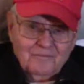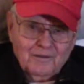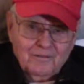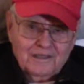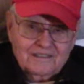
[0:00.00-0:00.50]

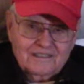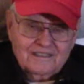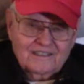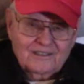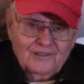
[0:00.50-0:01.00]
permission
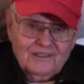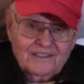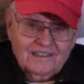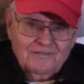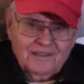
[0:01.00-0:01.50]
to do it,
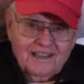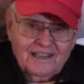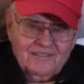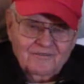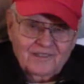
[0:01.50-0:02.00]
and then when
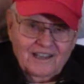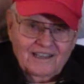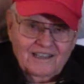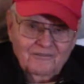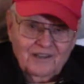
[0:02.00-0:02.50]
I got
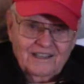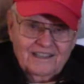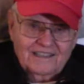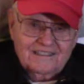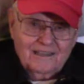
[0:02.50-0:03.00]
done,
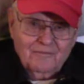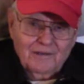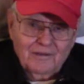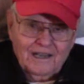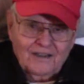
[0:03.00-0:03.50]
they sent
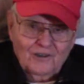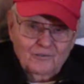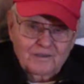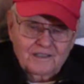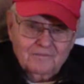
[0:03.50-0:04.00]
me back
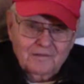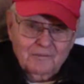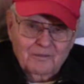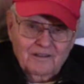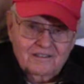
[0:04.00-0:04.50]
home to get my
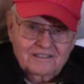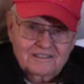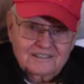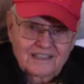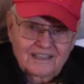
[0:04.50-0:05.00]
parents
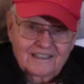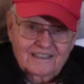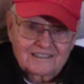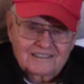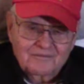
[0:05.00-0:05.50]
to sign
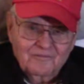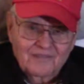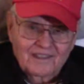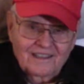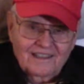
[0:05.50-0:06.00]
this
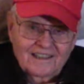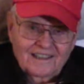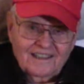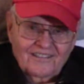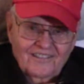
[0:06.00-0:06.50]

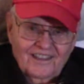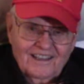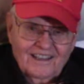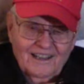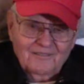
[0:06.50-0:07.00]
thing,
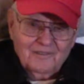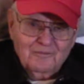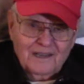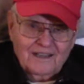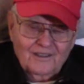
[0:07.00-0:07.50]
and I went
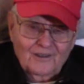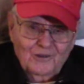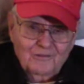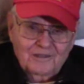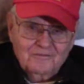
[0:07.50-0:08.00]
back
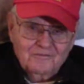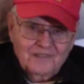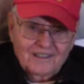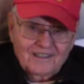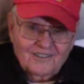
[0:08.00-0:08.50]
home and
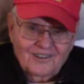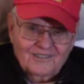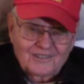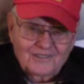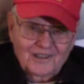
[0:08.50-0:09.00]

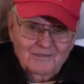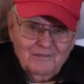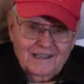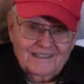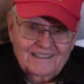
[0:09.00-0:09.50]
caught the train
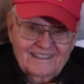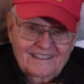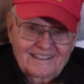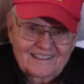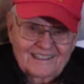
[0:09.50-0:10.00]
back
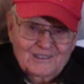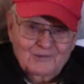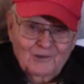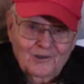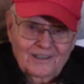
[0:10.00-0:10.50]
again and got
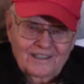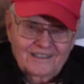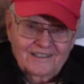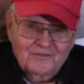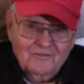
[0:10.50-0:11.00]
sworn
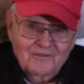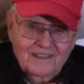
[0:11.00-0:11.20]
in, and